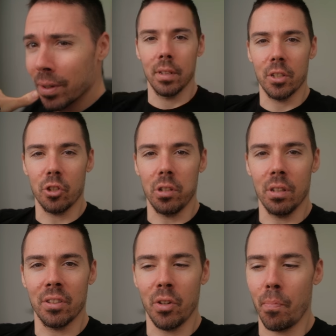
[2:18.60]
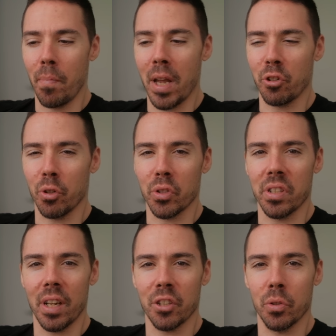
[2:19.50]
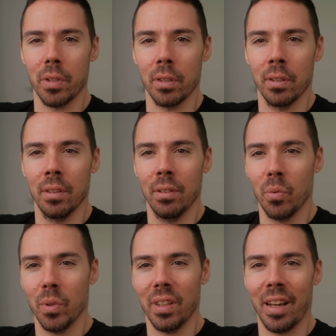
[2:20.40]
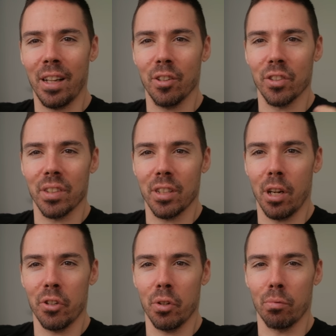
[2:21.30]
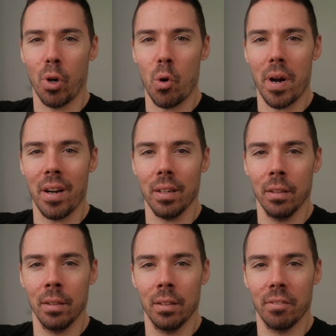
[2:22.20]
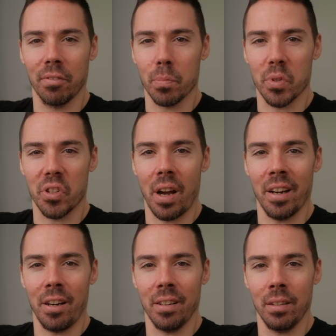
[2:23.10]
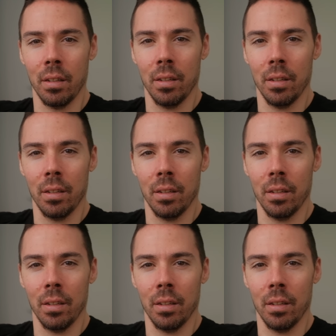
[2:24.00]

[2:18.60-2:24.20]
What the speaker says: It just looks so metrosexual. What the hell is it? Are you a robot from Zion?